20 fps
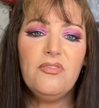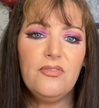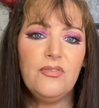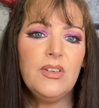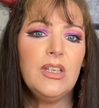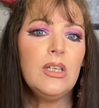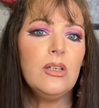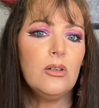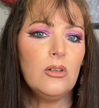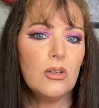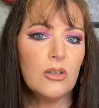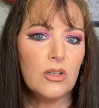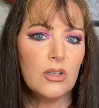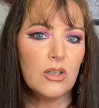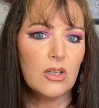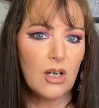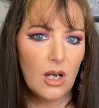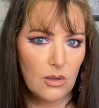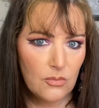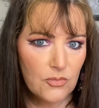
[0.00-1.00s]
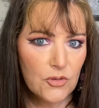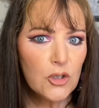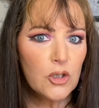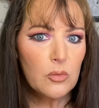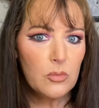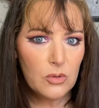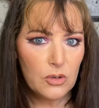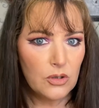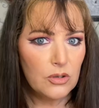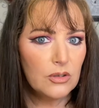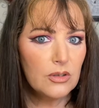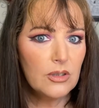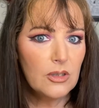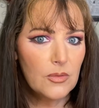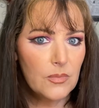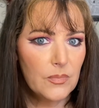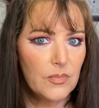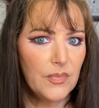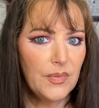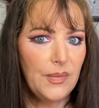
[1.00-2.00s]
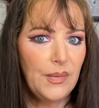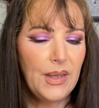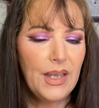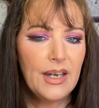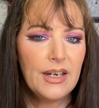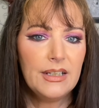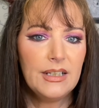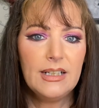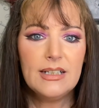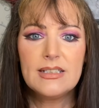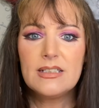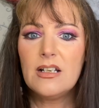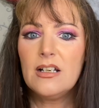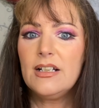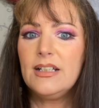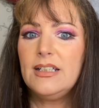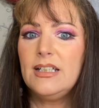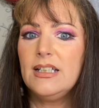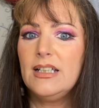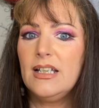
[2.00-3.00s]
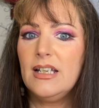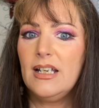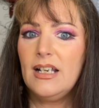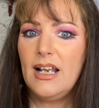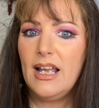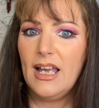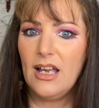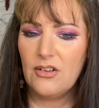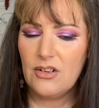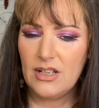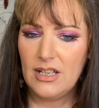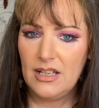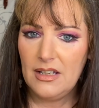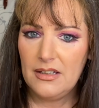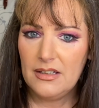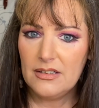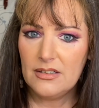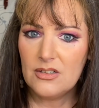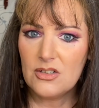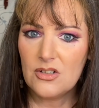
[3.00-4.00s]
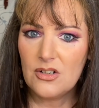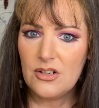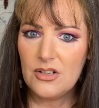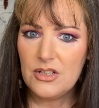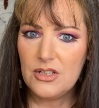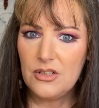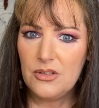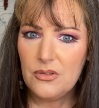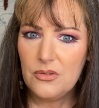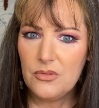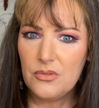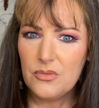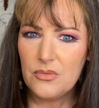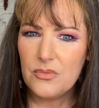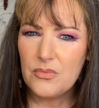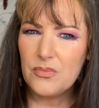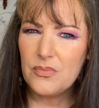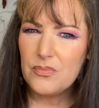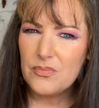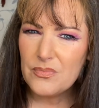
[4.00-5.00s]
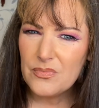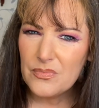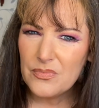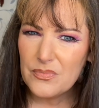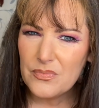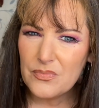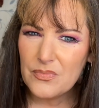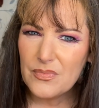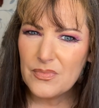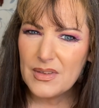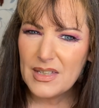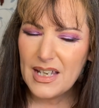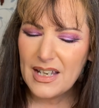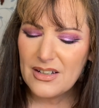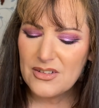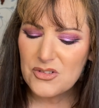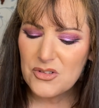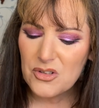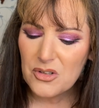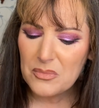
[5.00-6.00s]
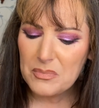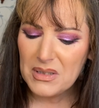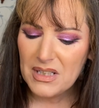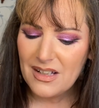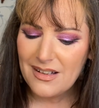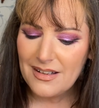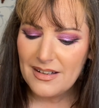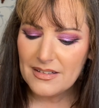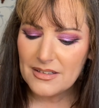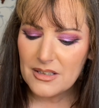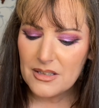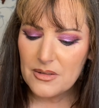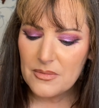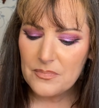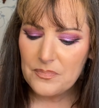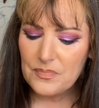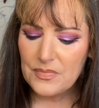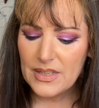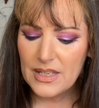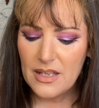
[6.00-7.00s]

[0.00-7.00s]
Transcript: feel comfortable that it's not going to get out of hand on you as you're applying them.